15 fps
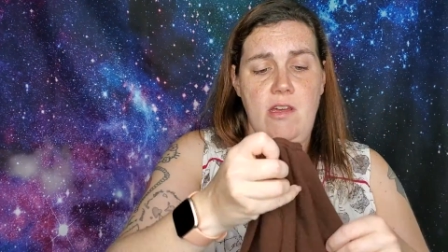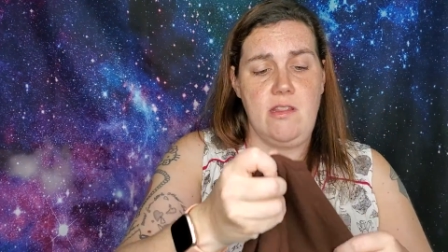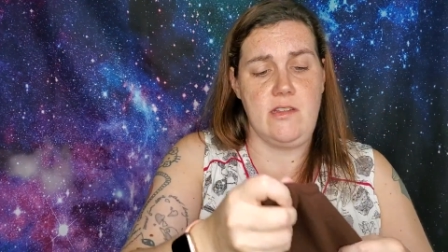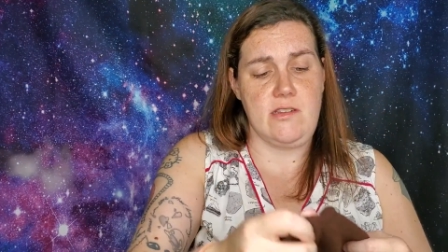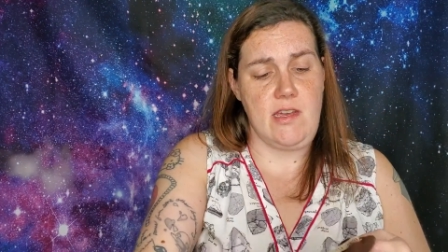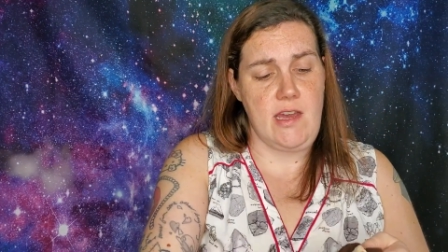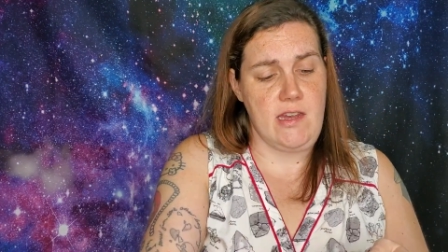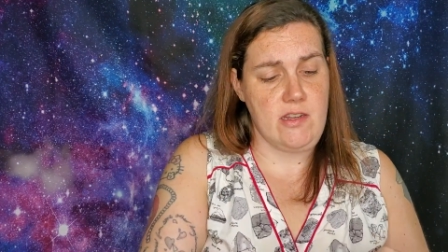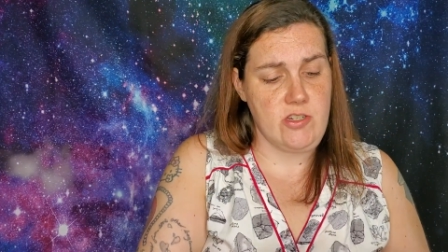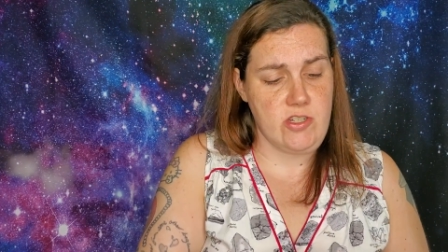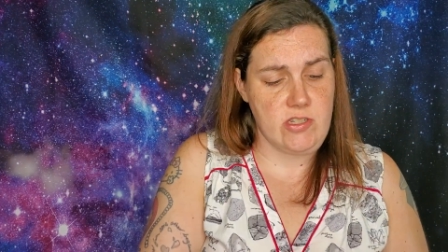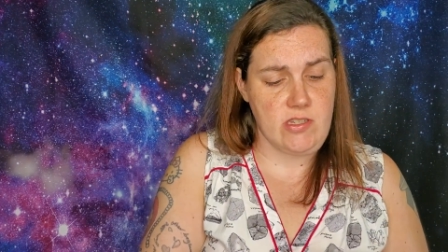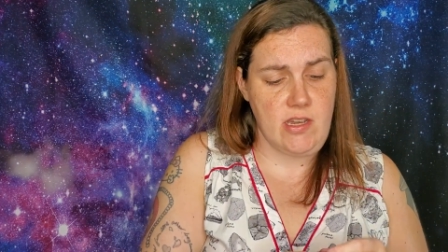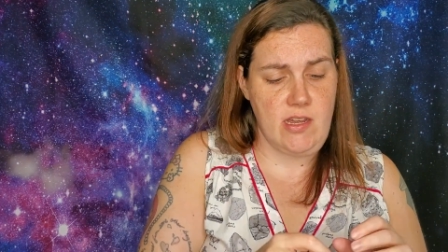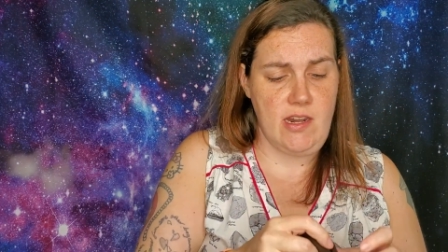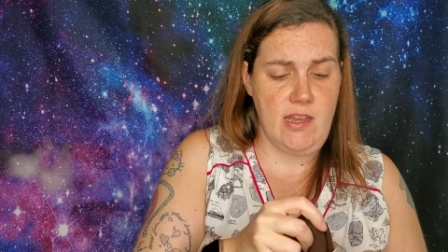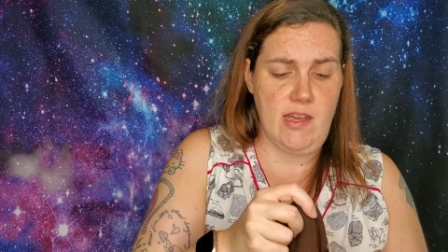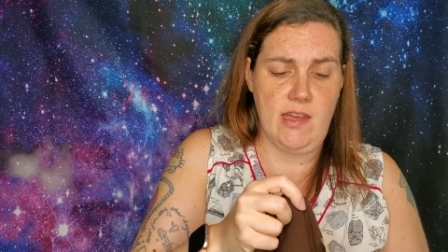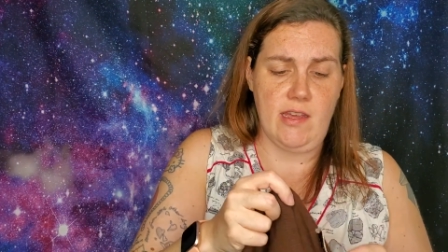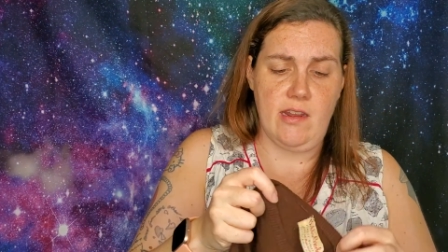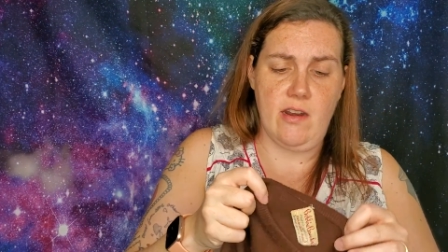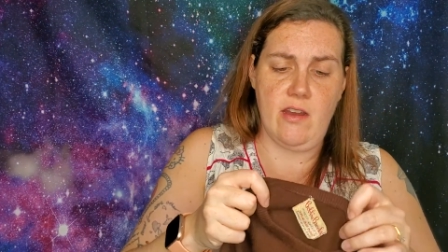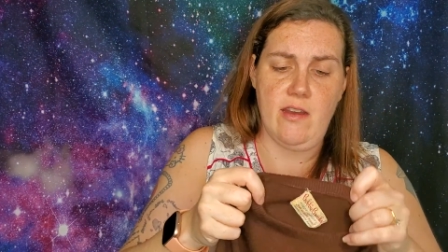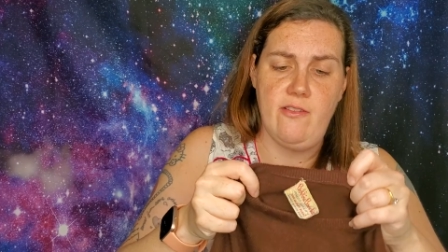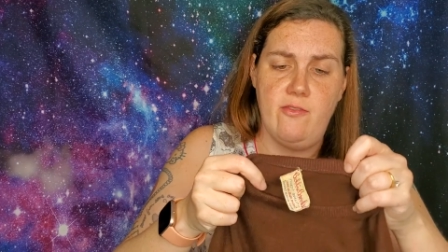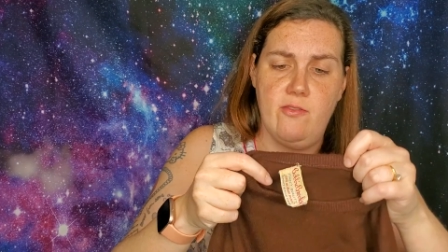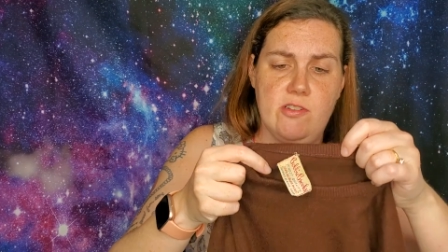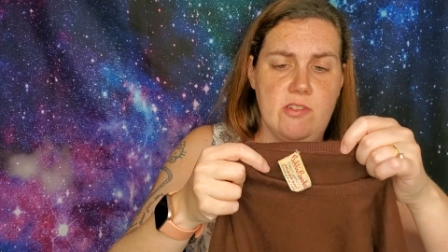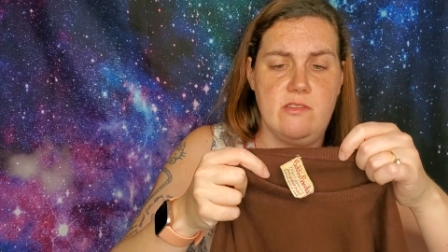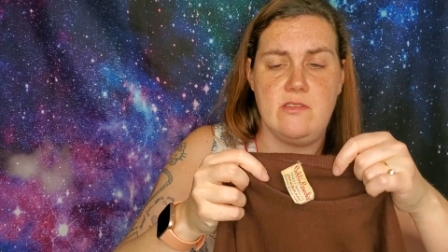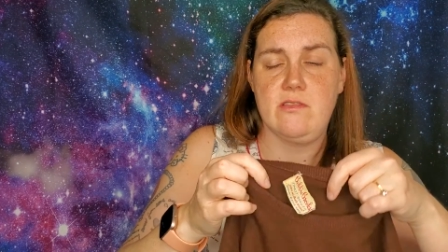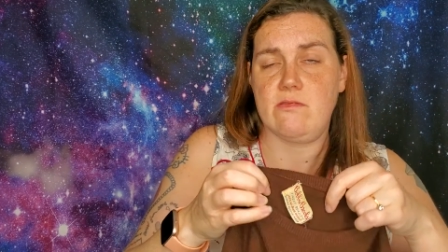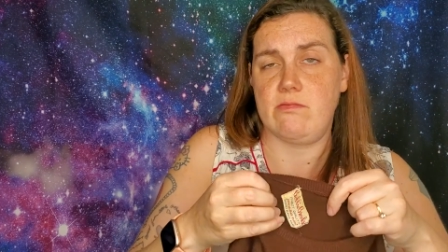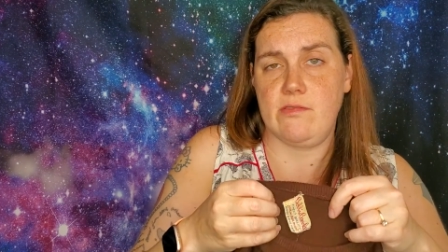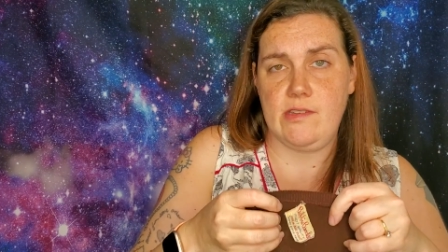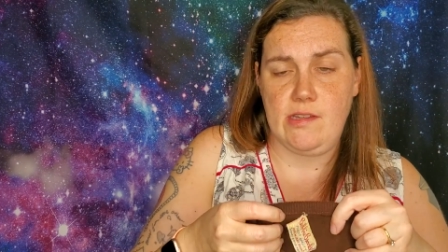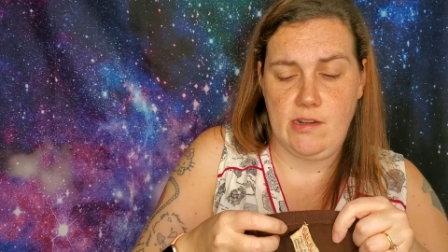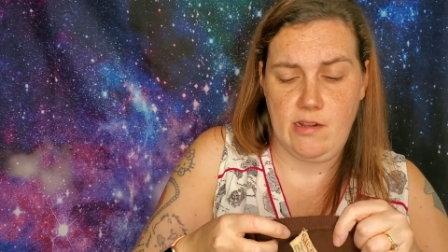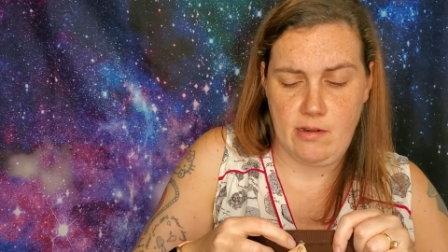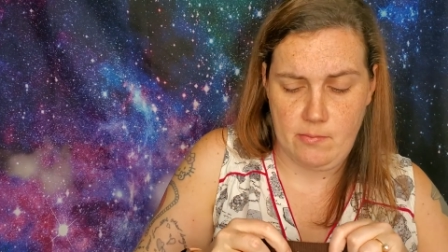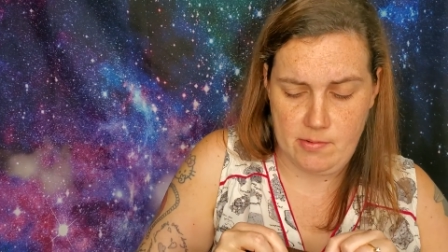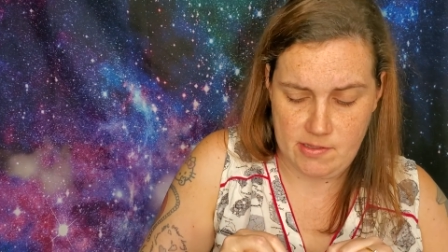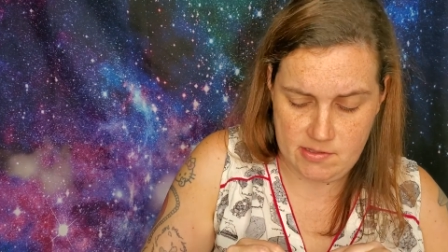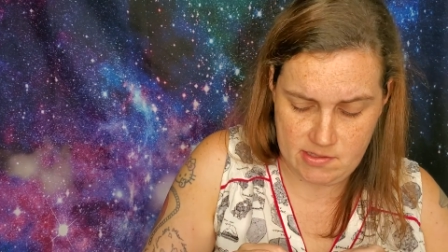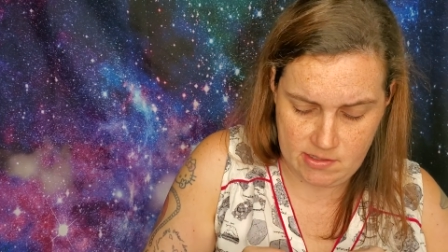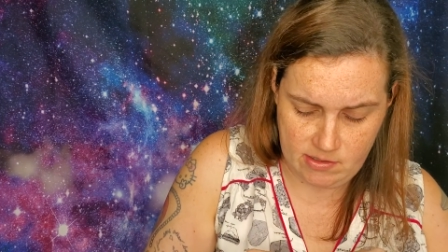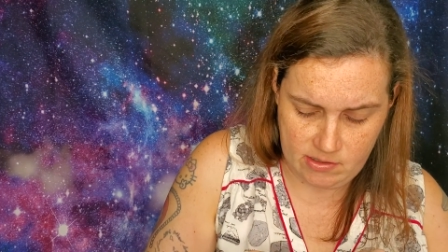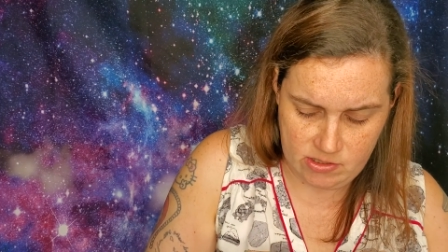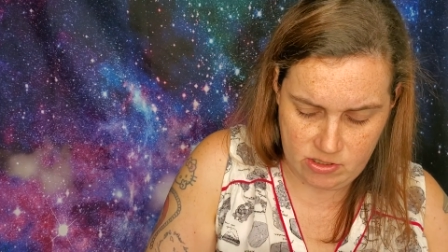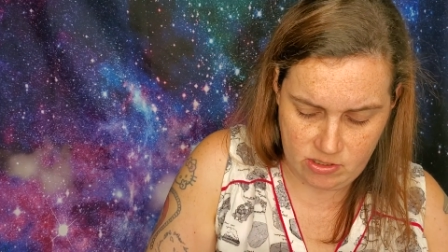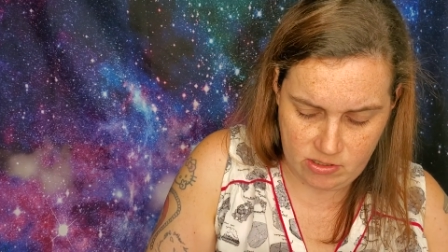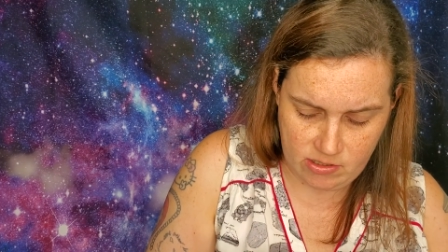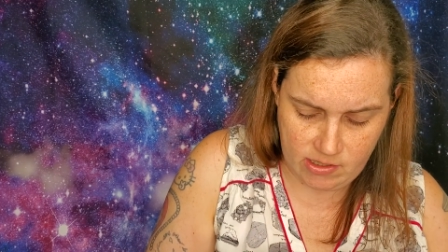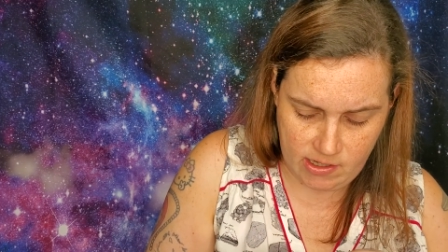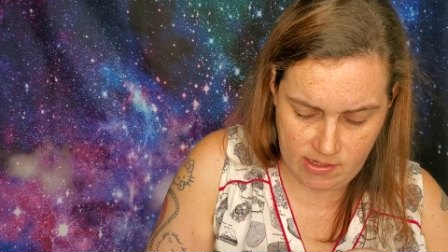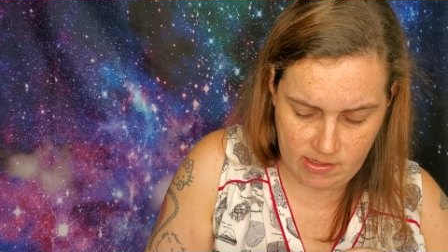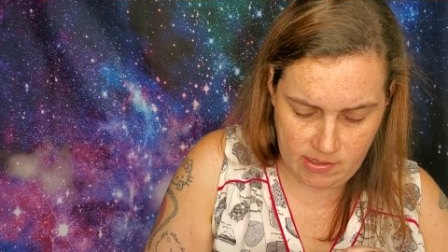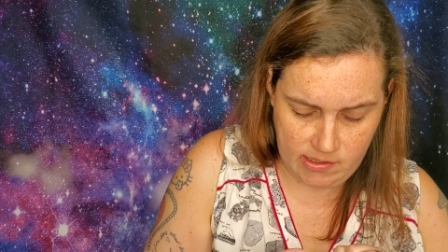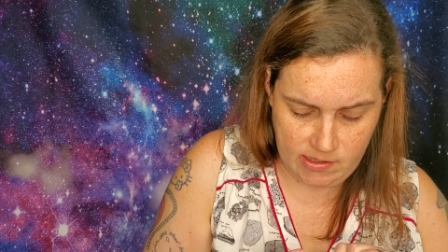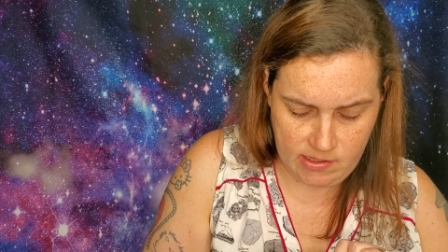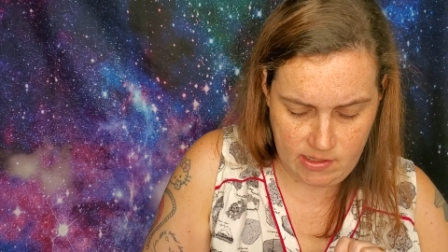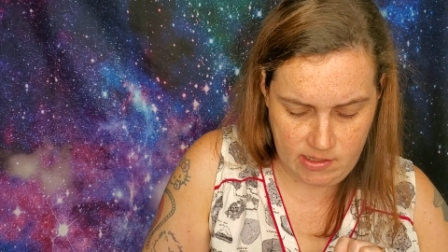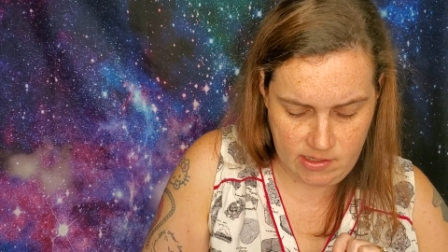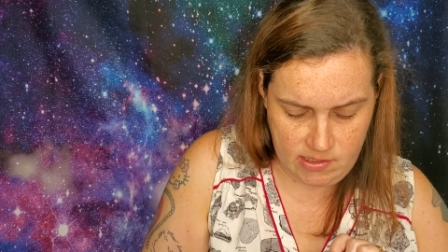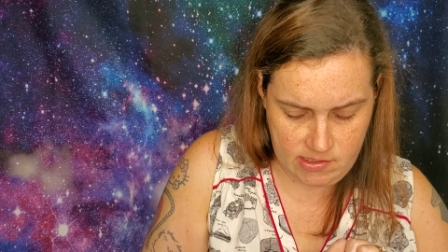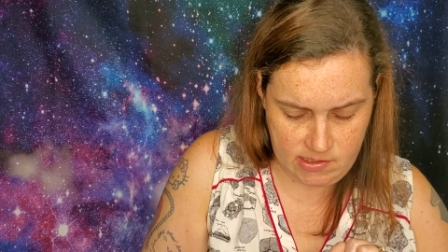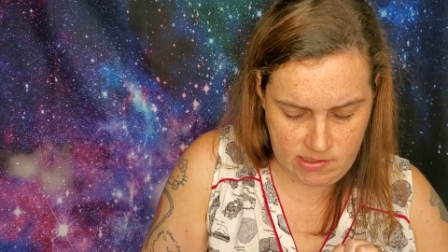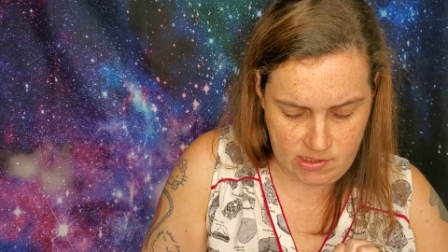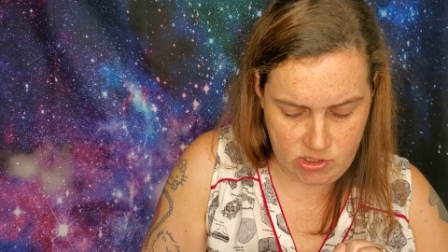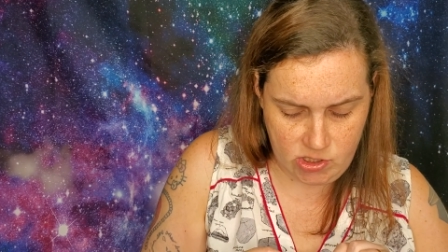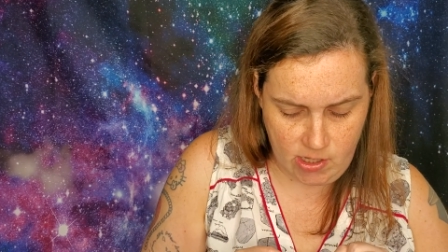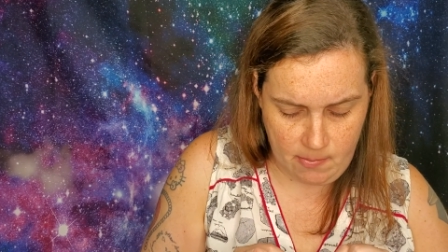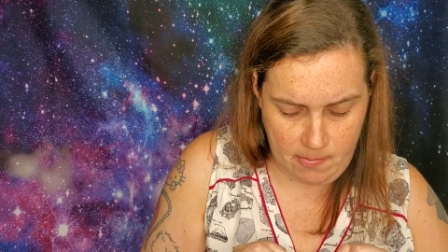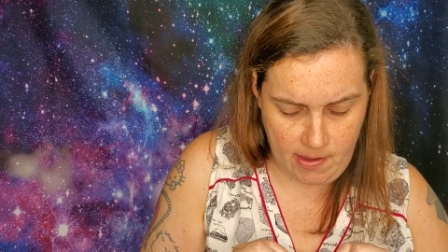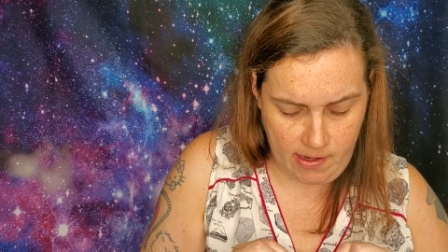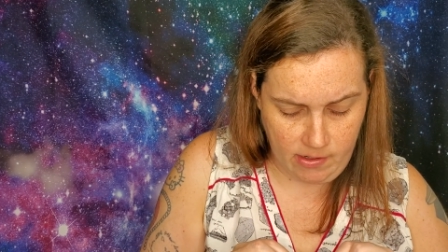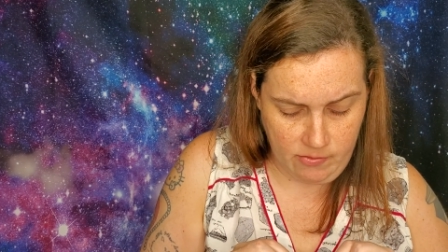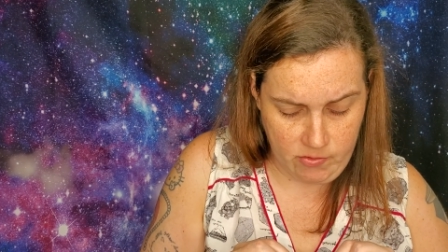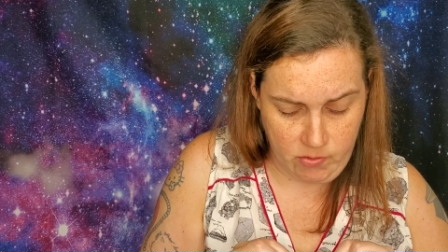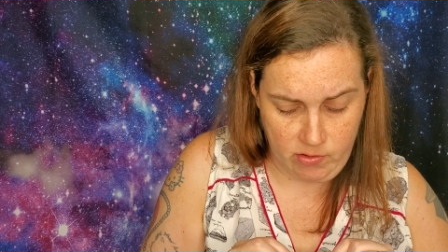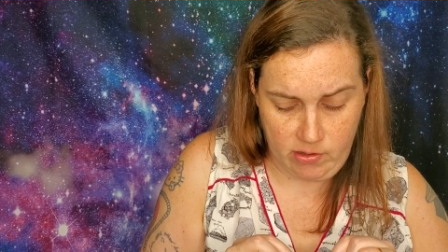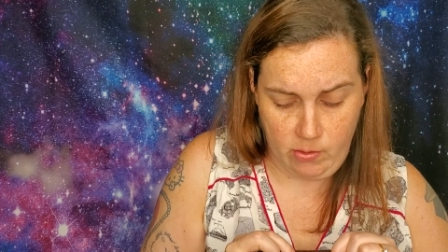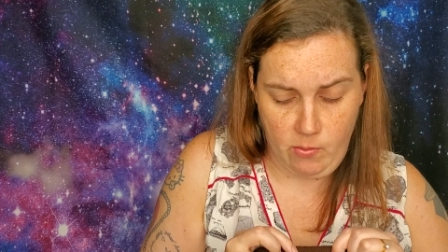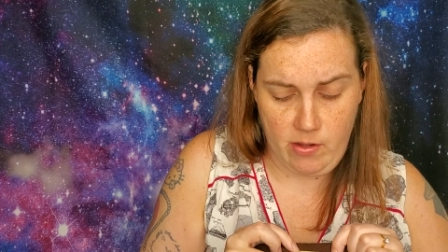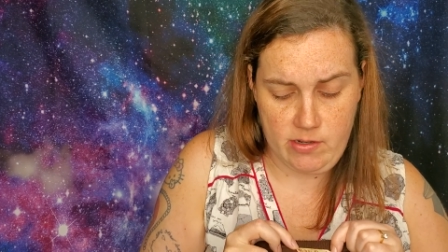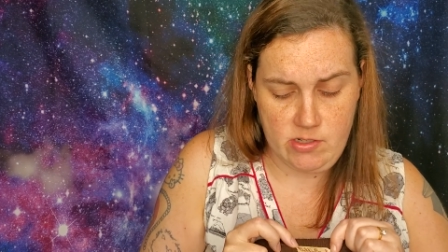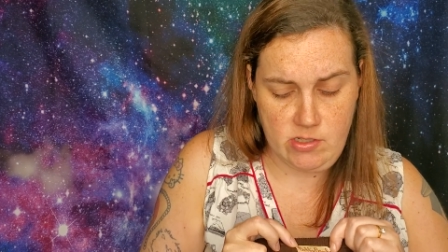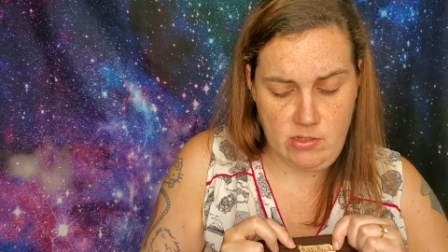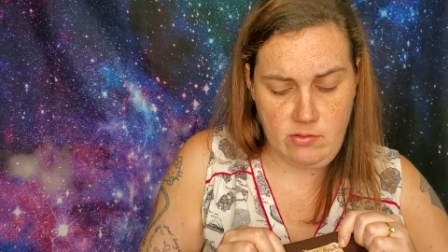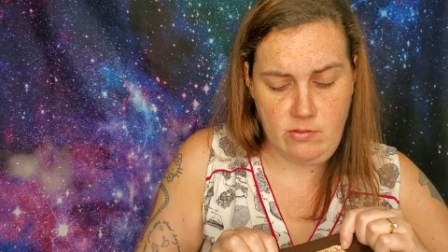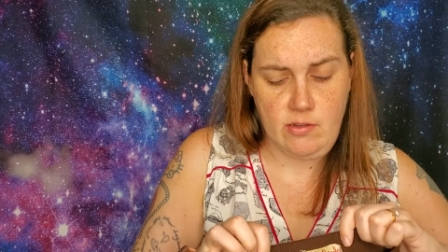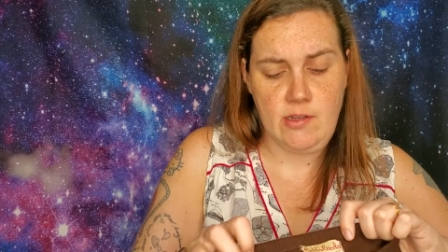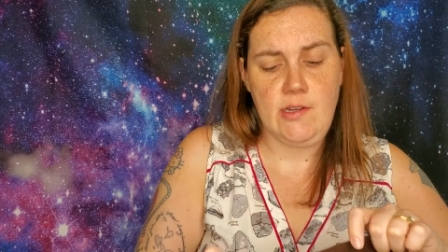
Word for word: The tag is just kind of hanging off, which is really not a big deal because you kind of, like, stitch that back if you really wanted to.